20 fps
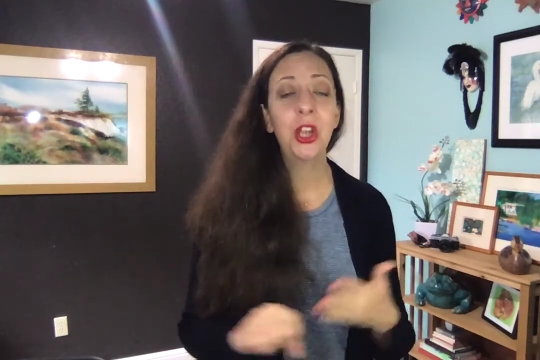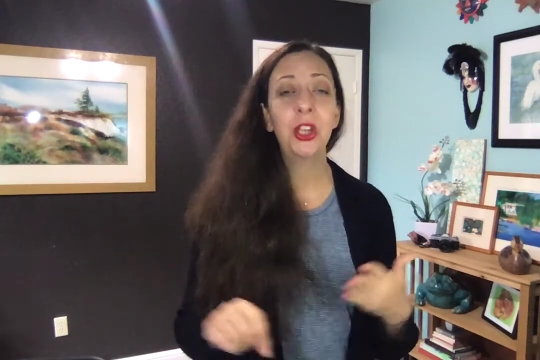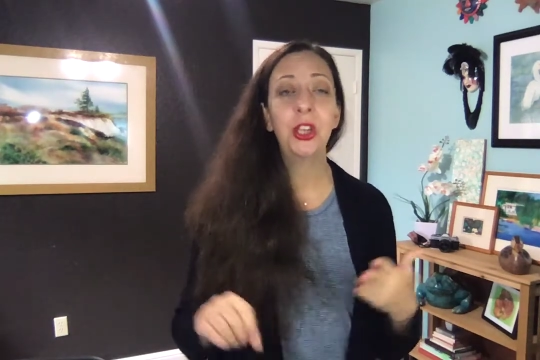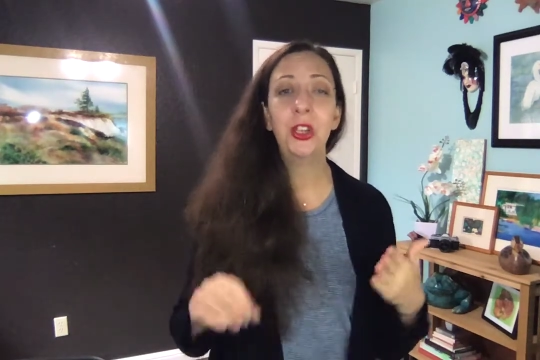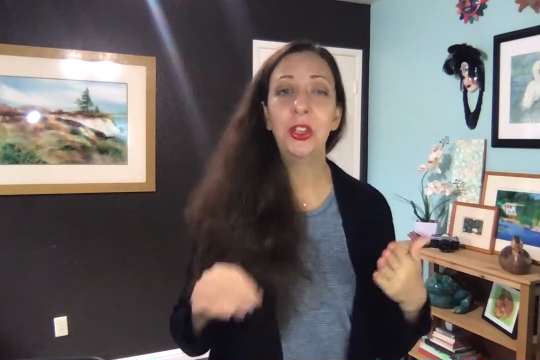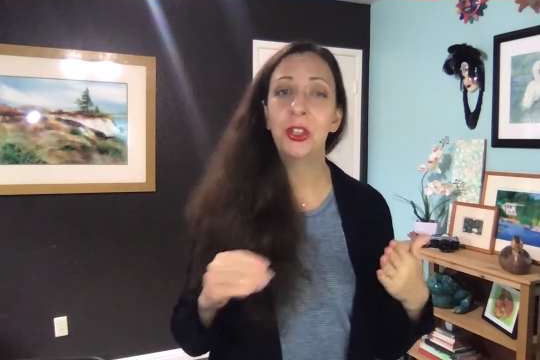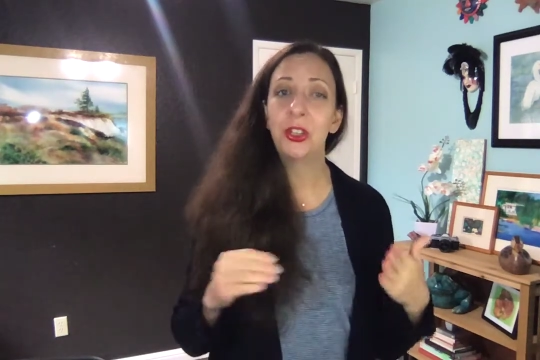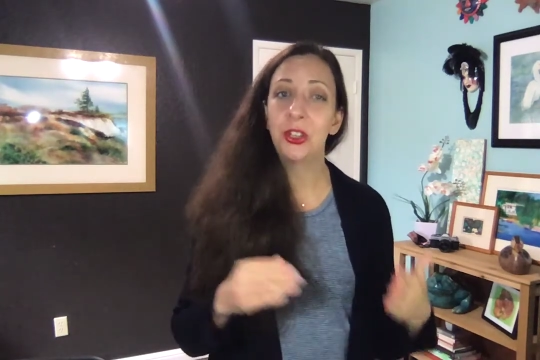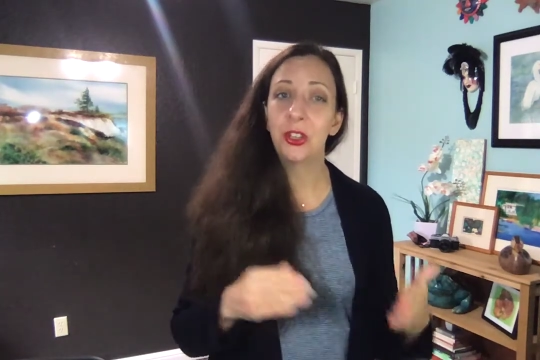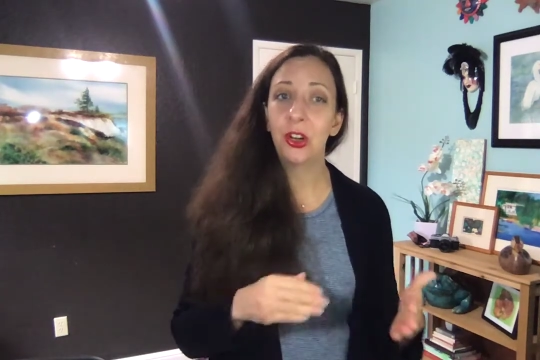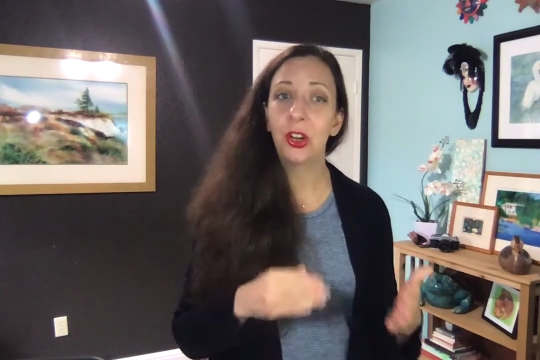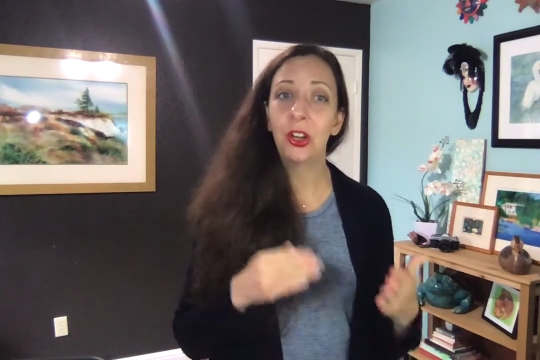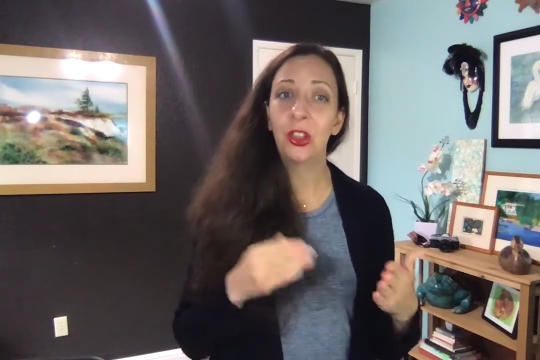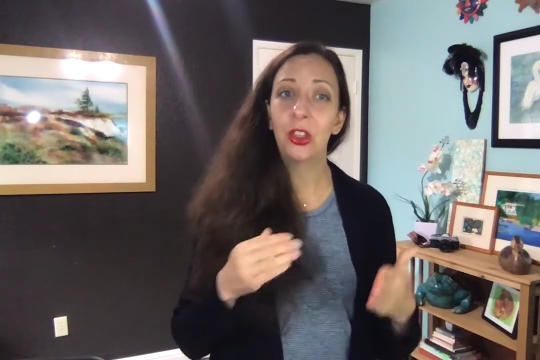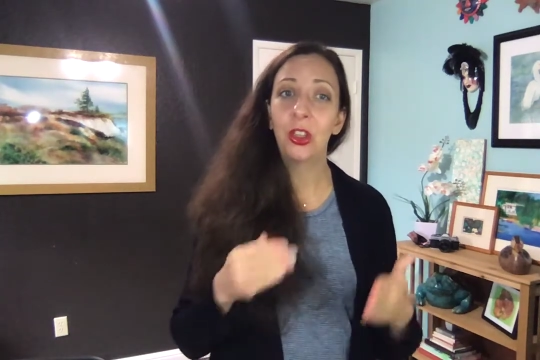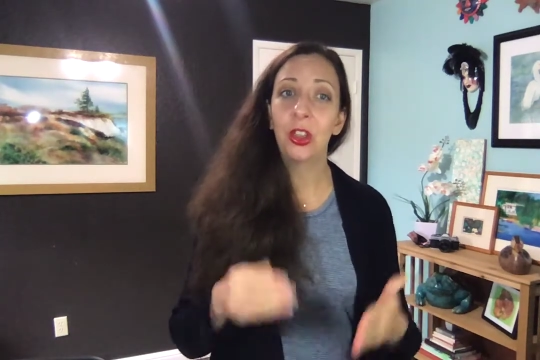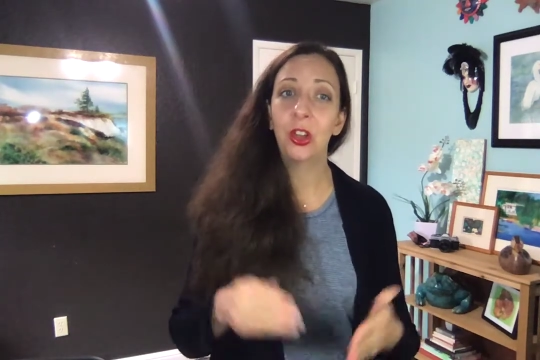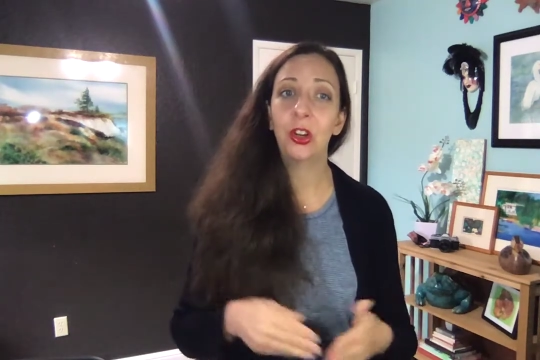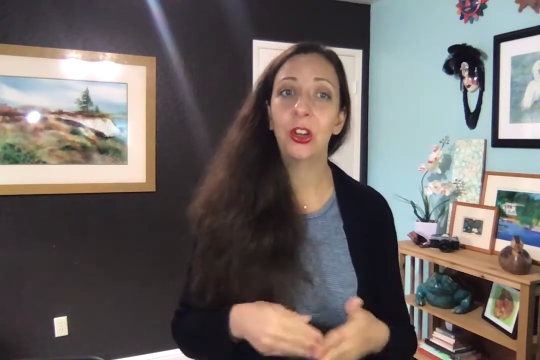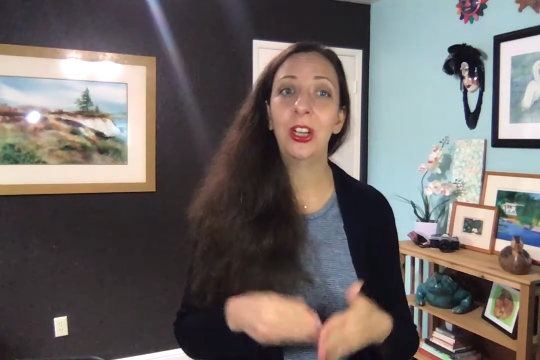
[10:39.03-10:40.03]
you start
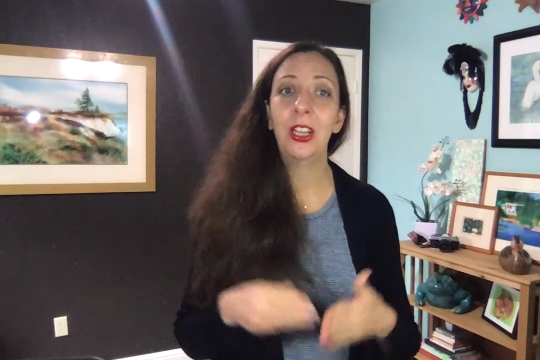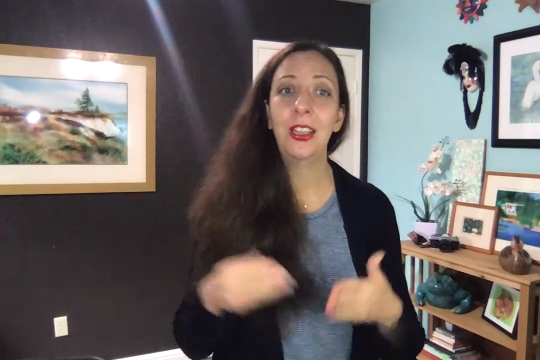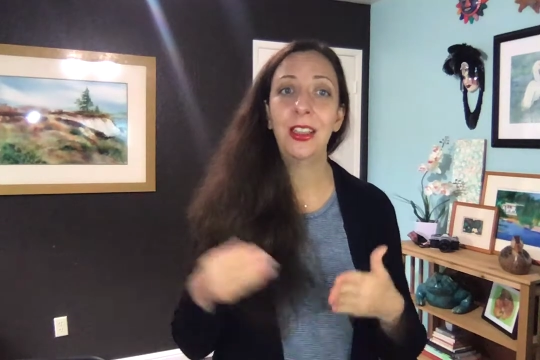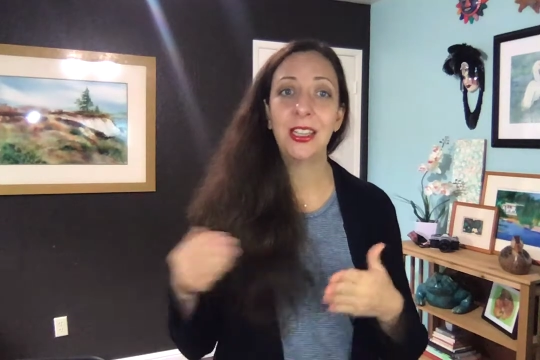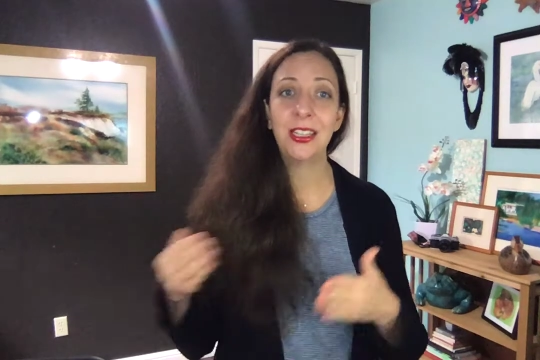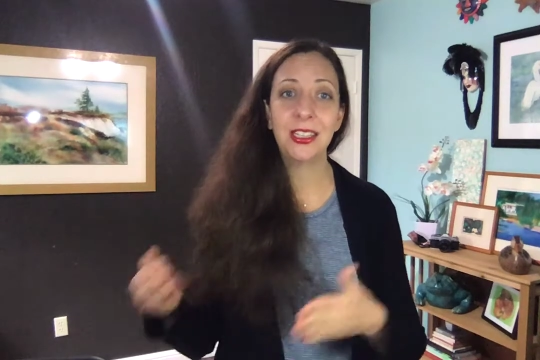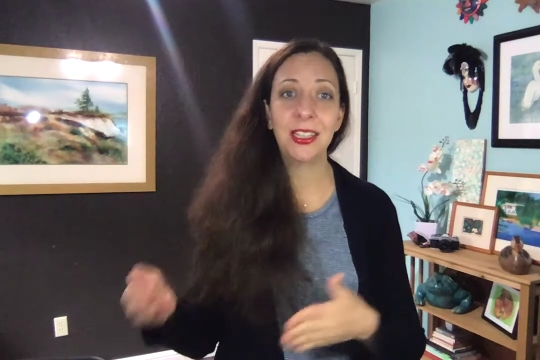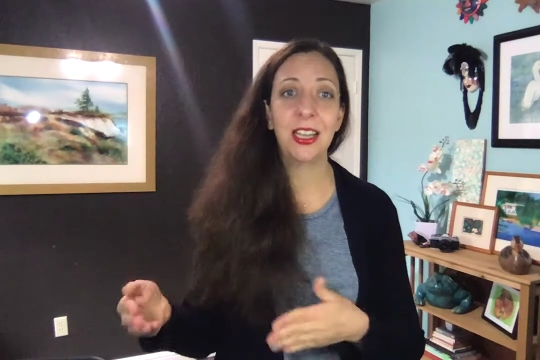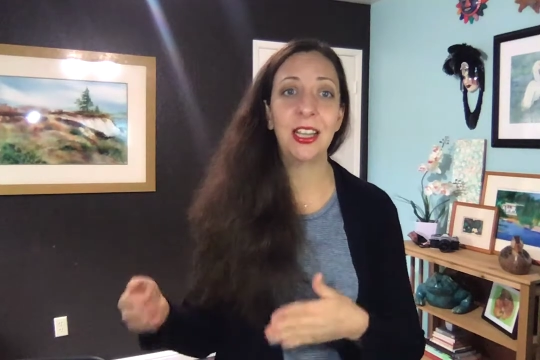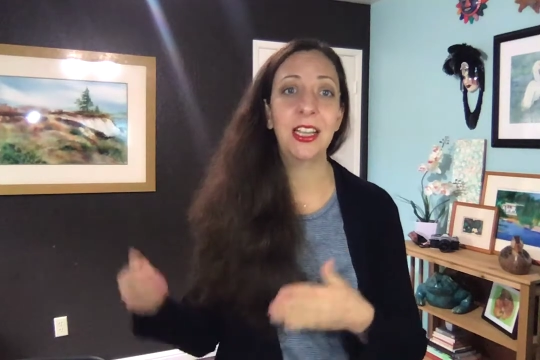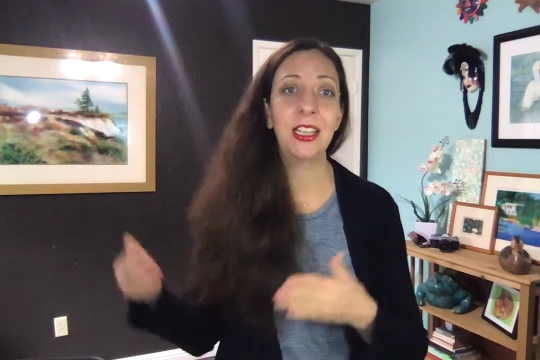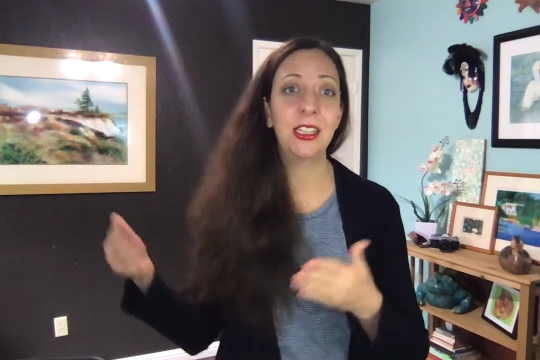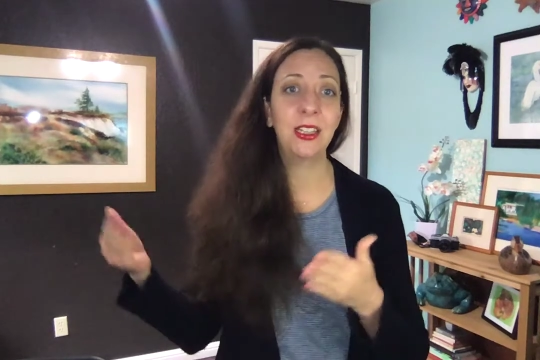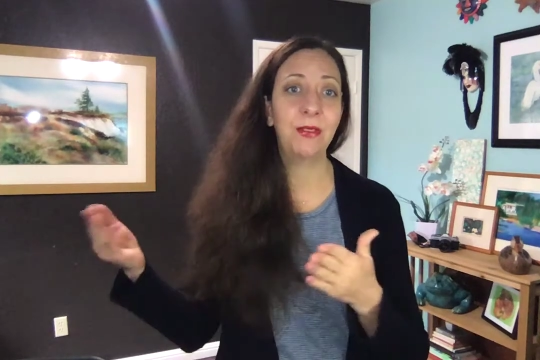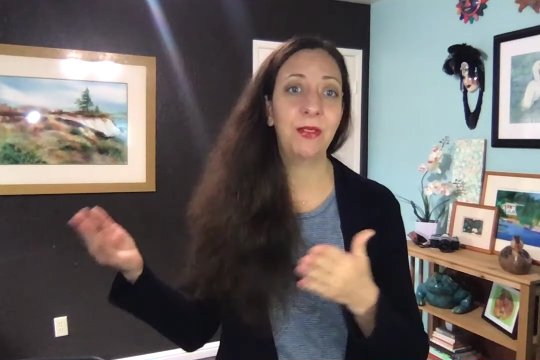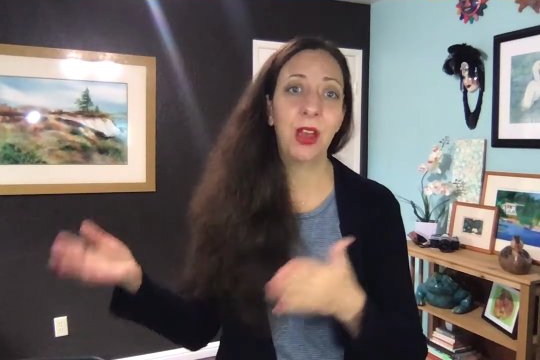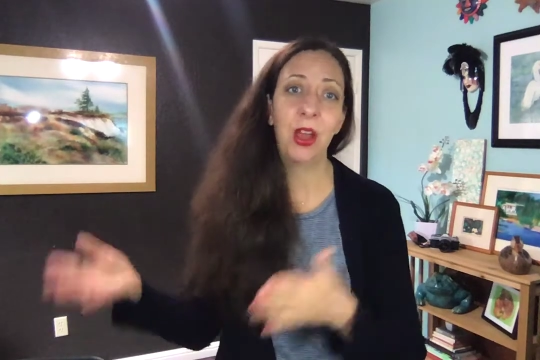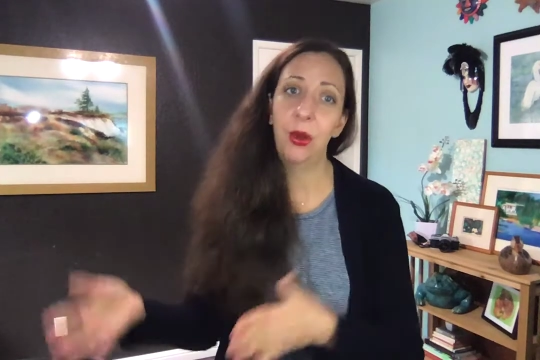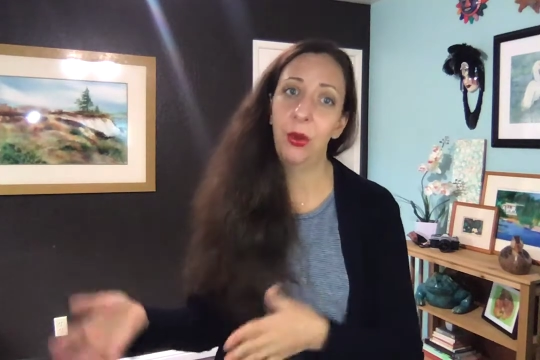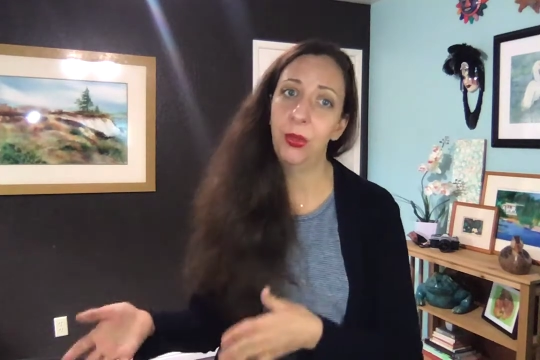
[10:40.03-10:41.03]
learning the signs of
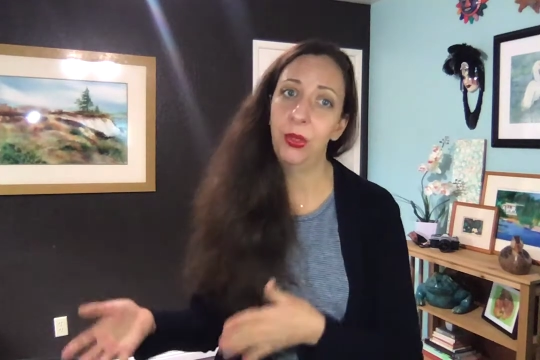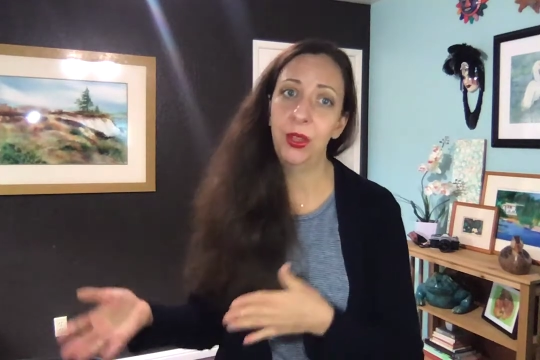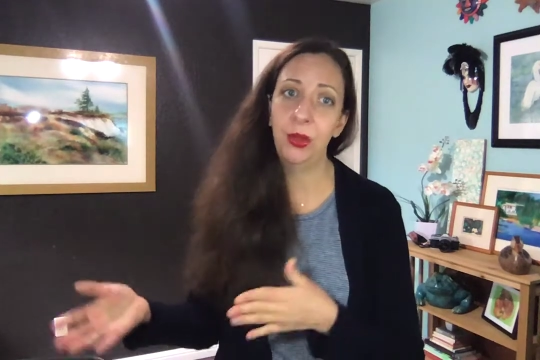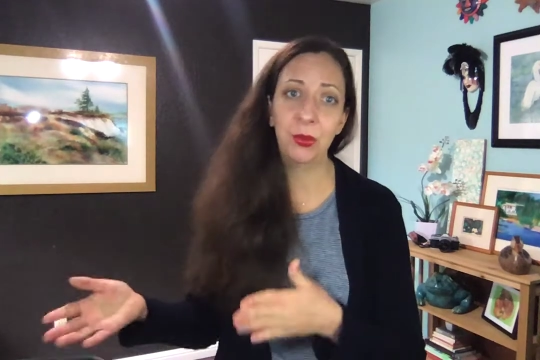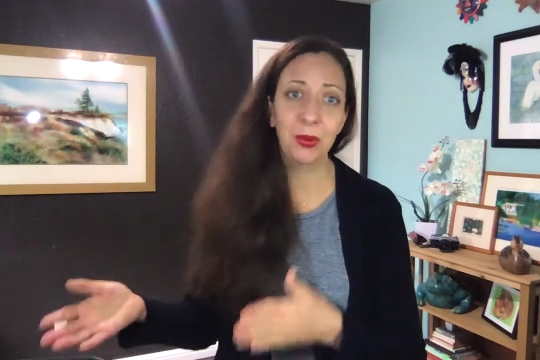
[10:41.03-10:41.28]
healthy